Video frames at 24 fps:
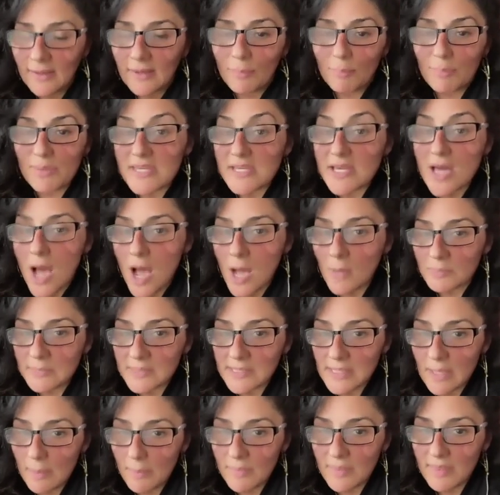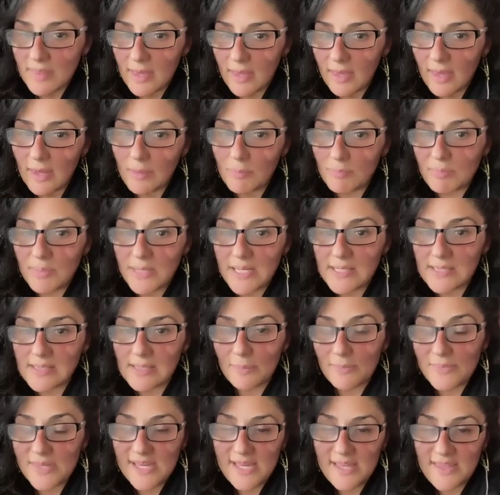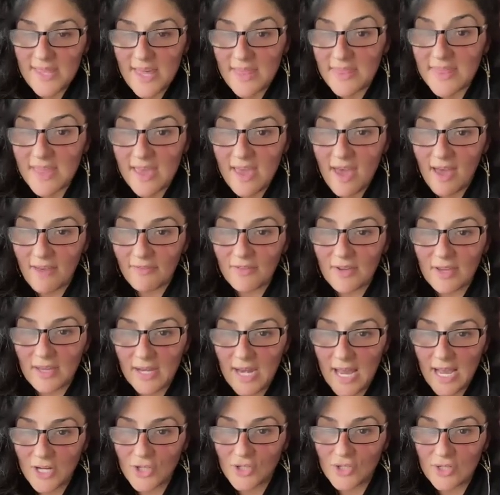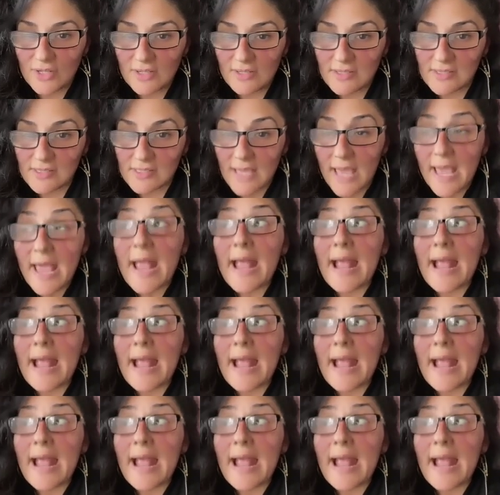become something and be something, and that they have connections.